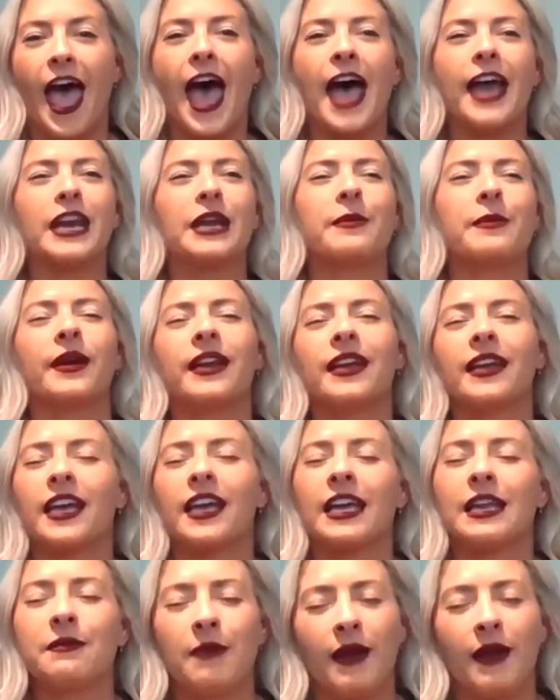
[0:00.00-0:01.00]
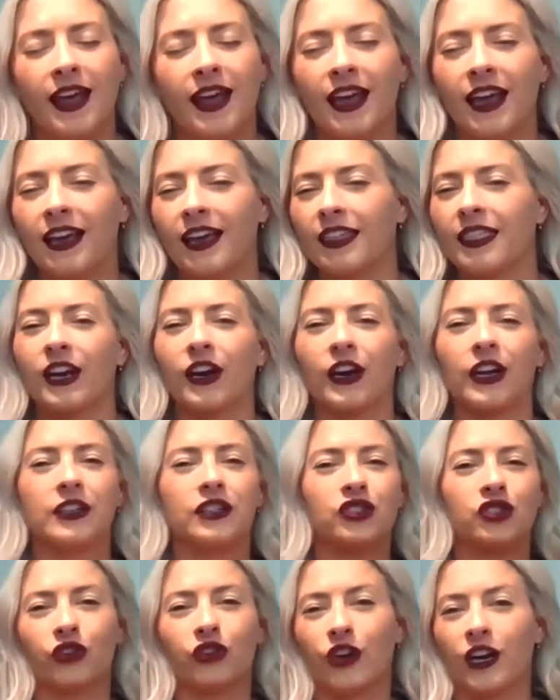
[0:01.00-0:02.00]
anybody can make their
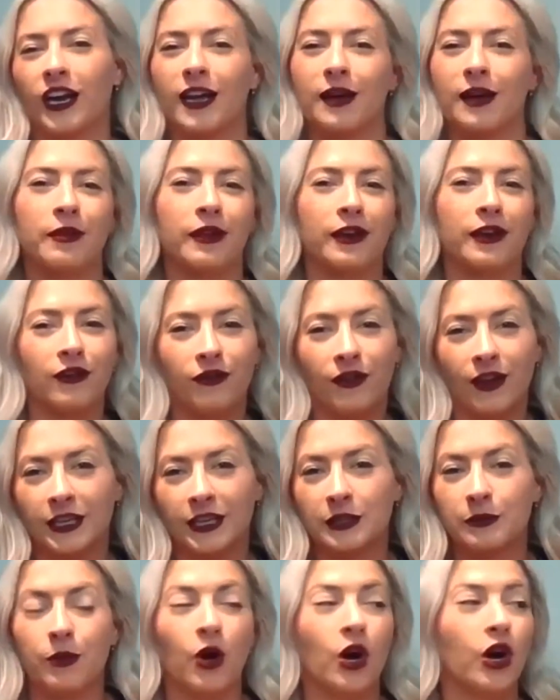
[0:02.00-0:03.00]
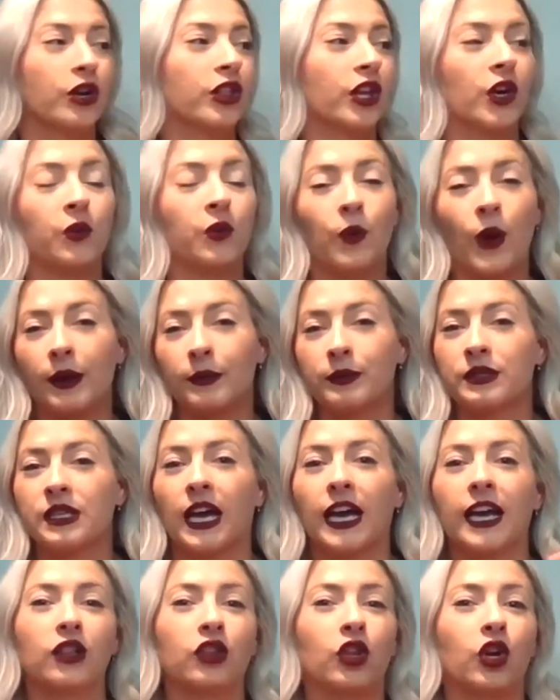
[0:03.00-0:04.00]
Instagram, their Facebook, their
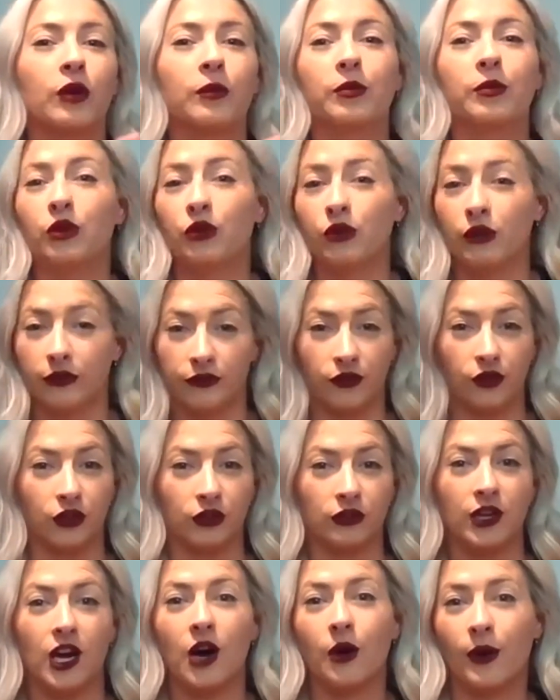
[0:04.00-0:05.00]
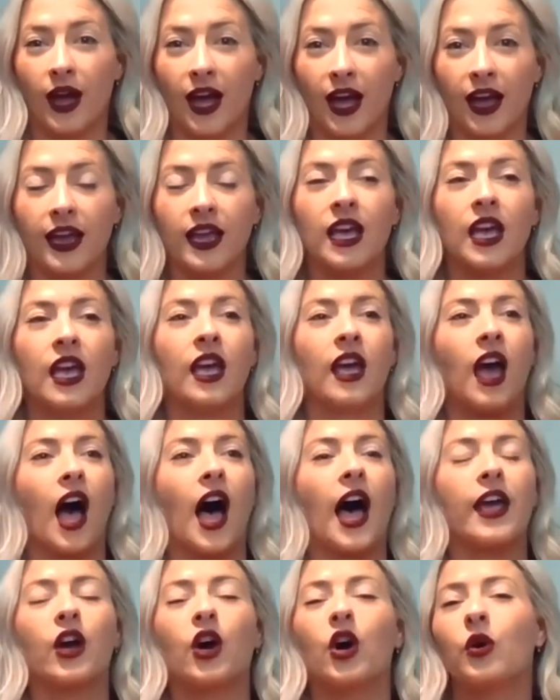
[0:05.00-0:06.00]
website look beautiful, okay?
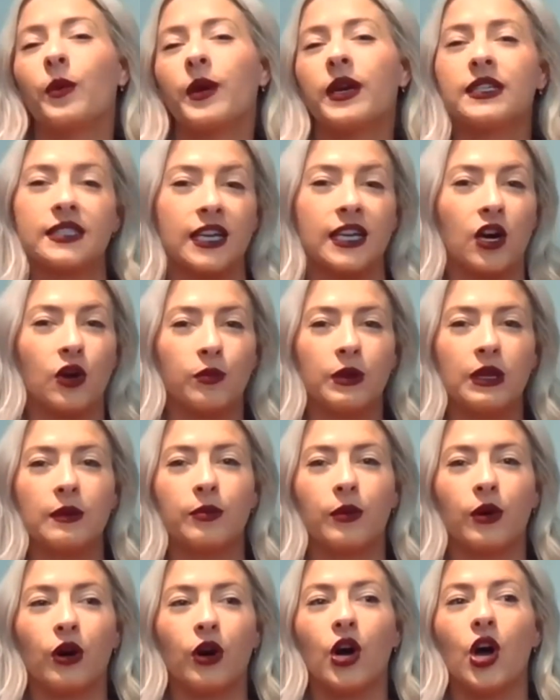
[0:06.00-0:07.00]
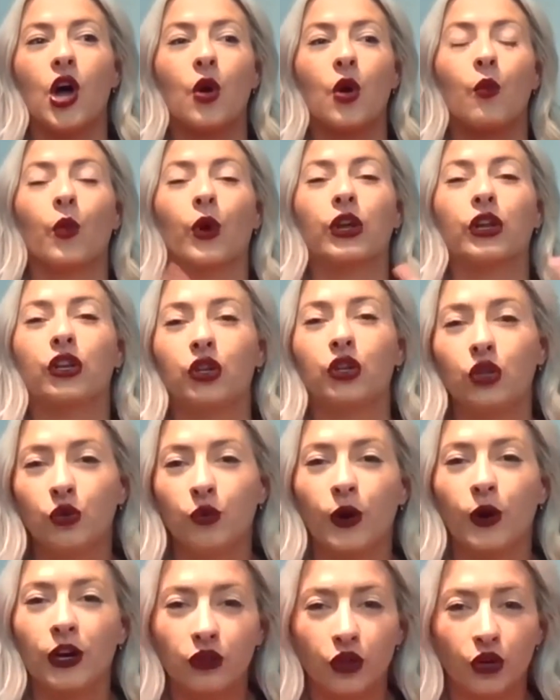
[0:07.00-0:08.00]
I always tell people what
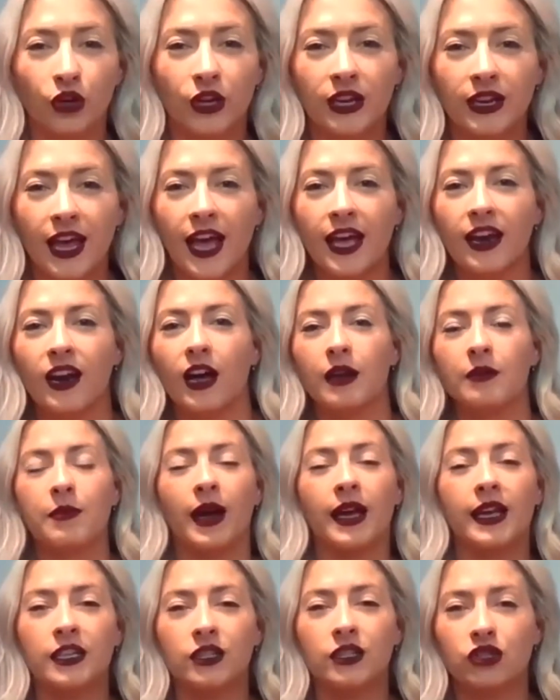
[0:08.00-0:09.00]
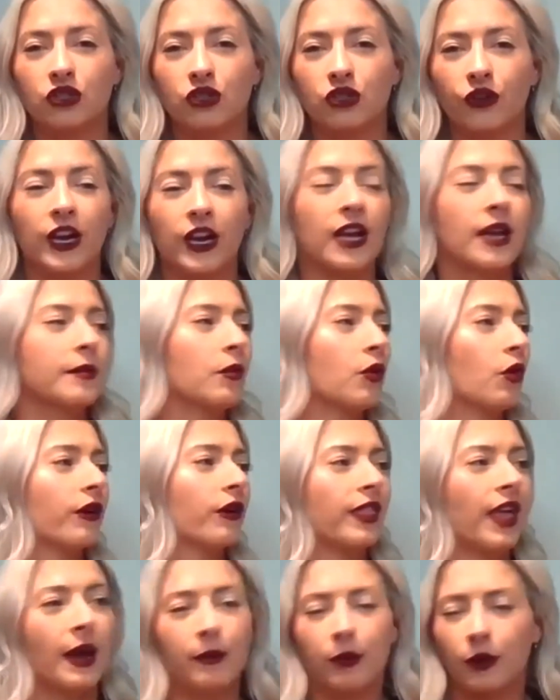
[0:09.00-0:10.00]
you are looking at on my Instagram
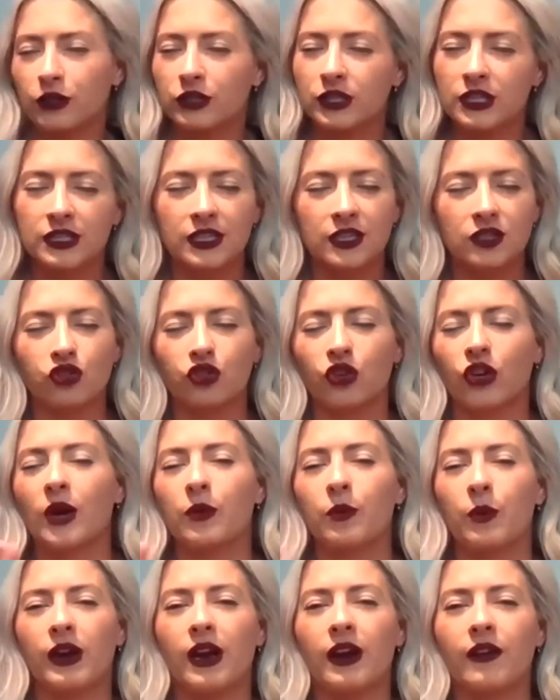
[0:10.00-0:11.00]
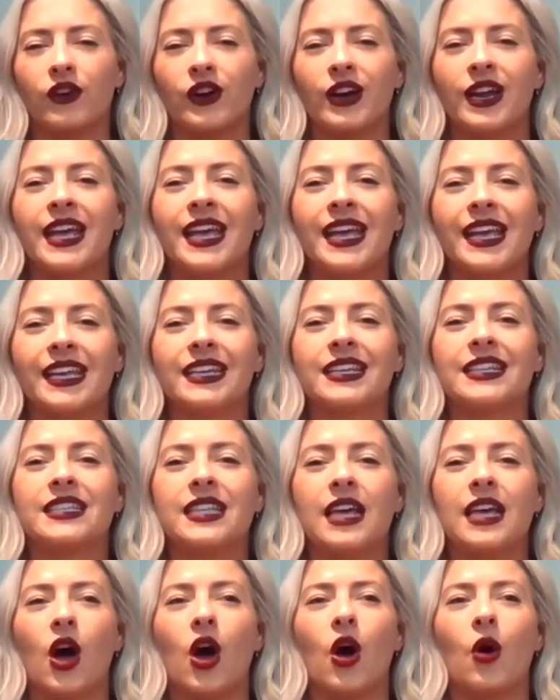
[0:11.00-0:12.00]
or that person's Instagram, whatever, it
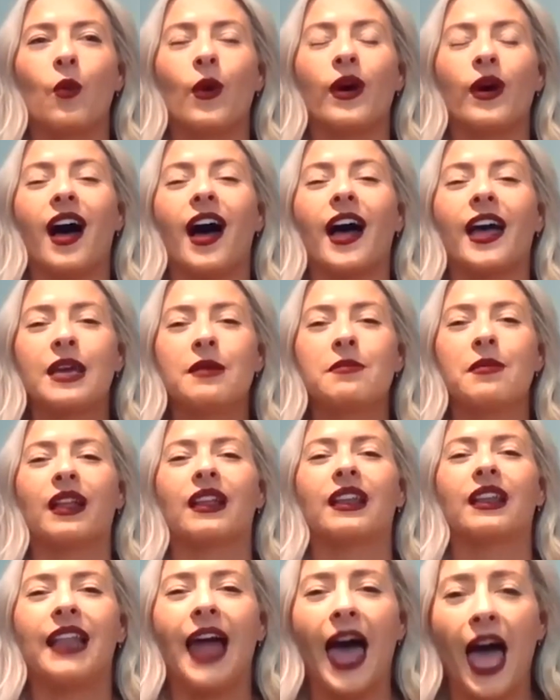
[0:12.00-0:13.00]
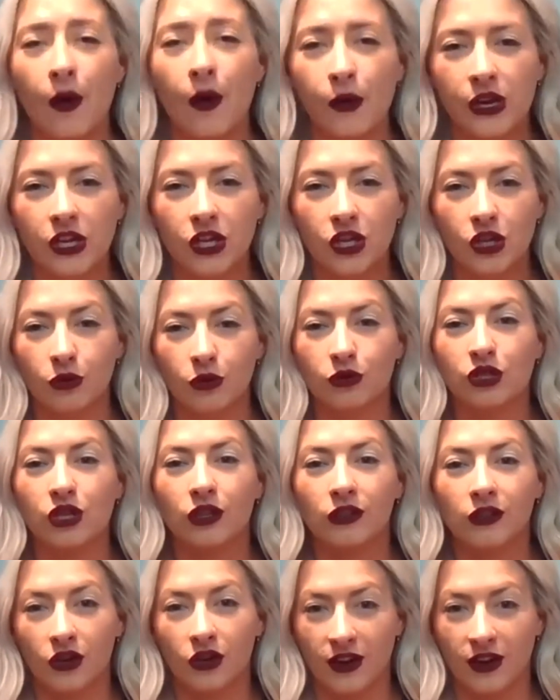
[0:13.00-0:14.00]
is what I am allowing you to
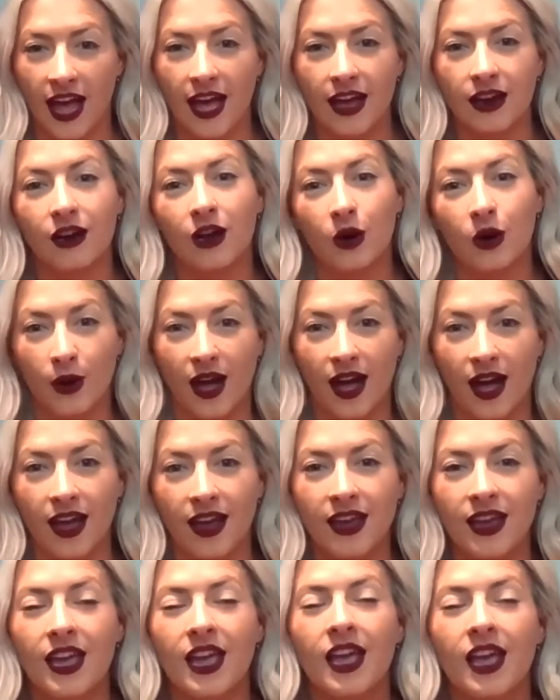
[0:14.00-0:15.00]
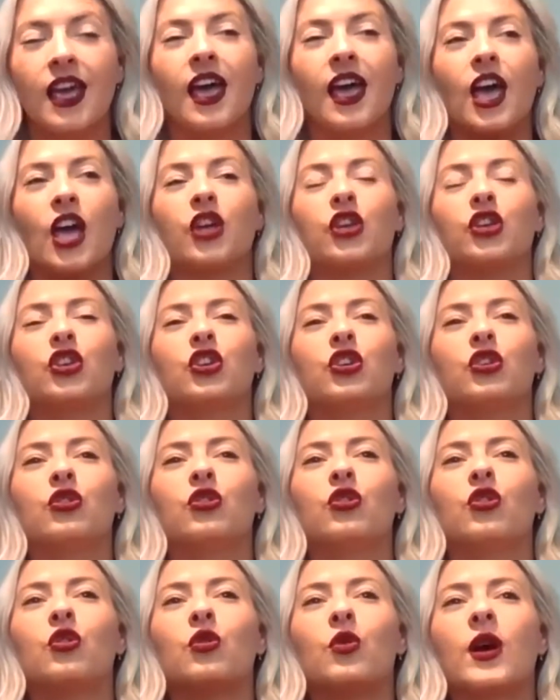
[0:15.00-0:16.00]
look at, okay?
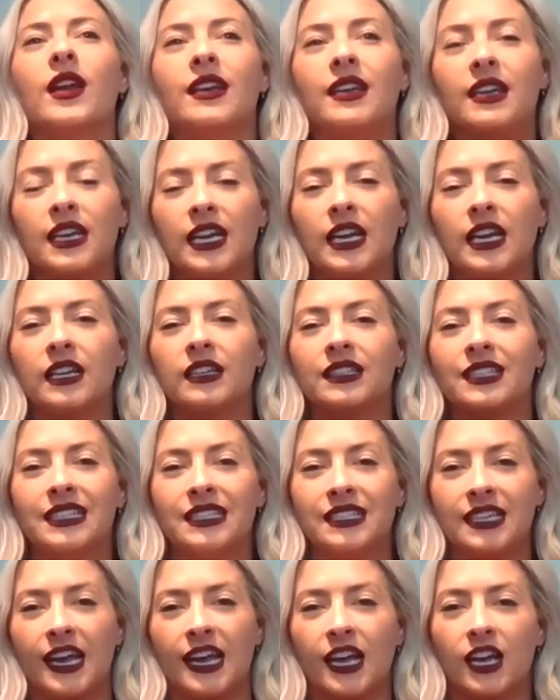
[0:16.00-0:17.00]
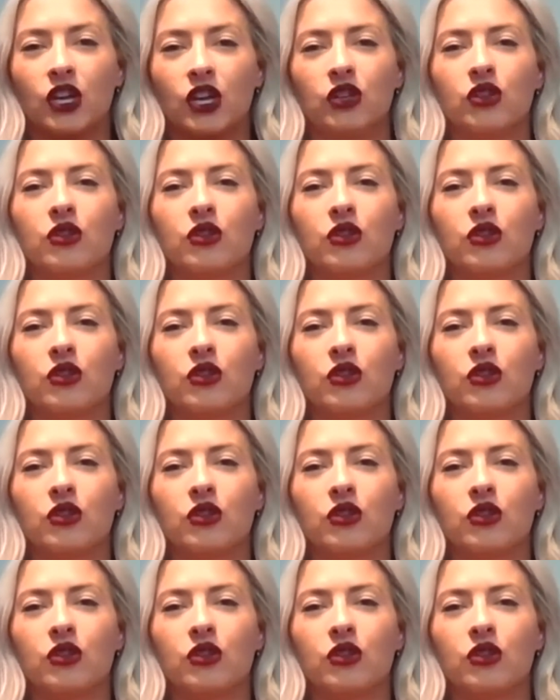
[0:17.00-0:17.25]
You need to dig,